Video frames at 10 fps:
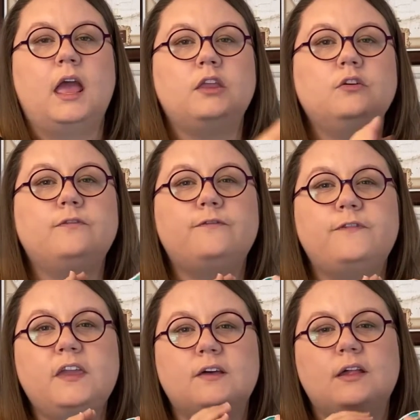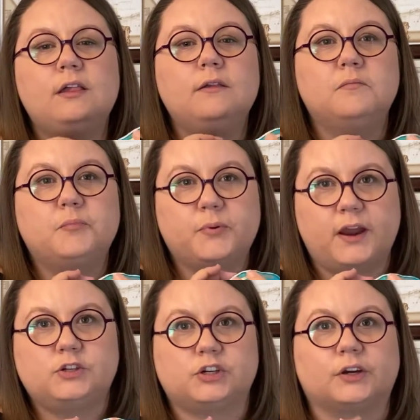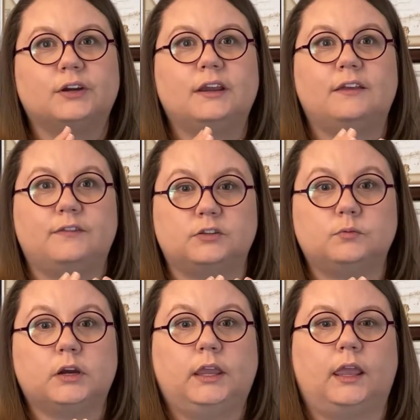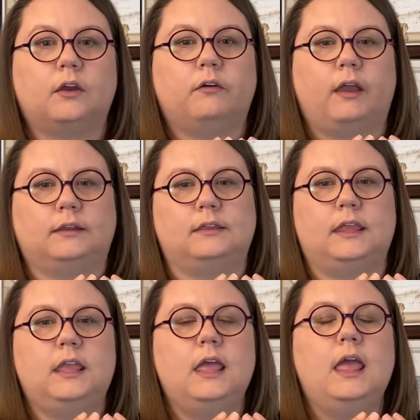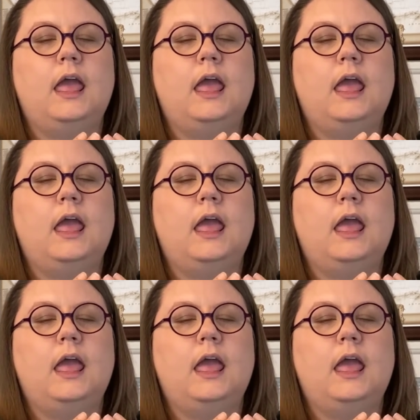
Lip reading: And you'll feel pressure if it's working correctly